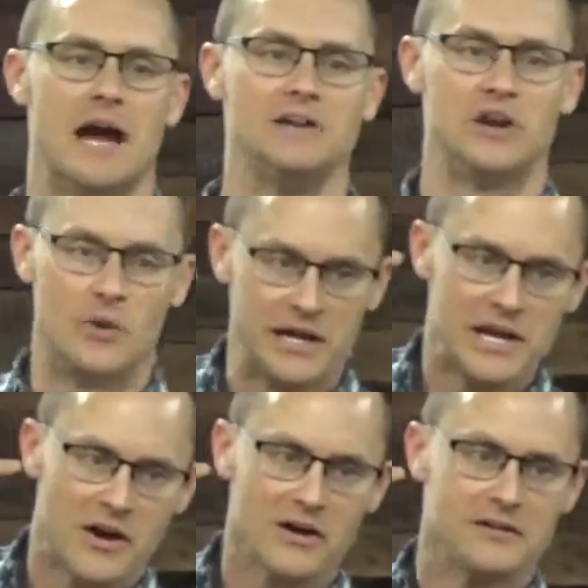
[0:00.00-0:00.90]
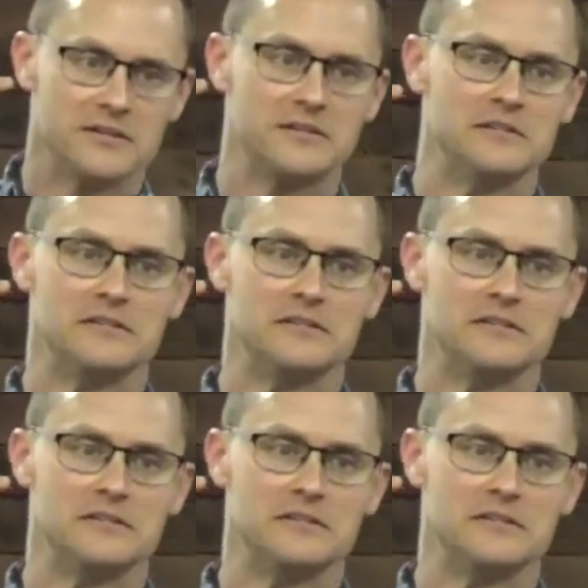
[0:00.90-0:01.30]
And you know what he heard?